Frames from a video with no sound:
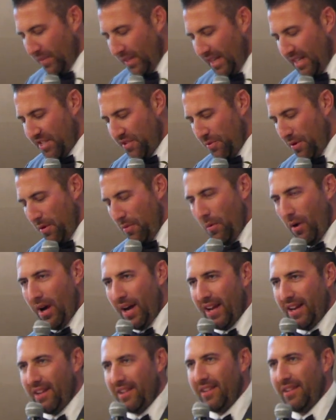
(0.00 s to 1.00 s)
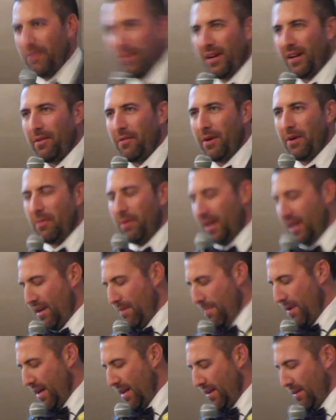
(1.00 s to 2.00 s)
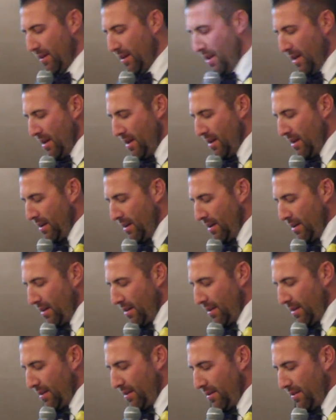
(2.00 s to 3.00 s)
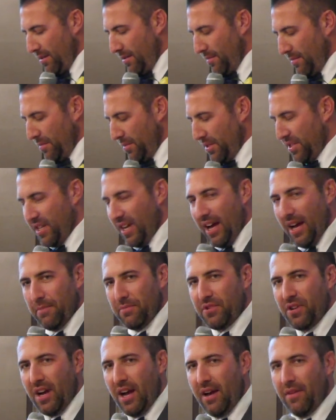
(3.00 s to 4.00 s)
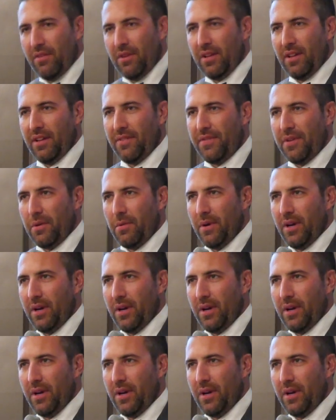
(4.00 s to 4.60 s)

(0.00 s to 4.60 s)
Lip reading: Let's rewind. We're going to rewind a bit. We'll time travel, if you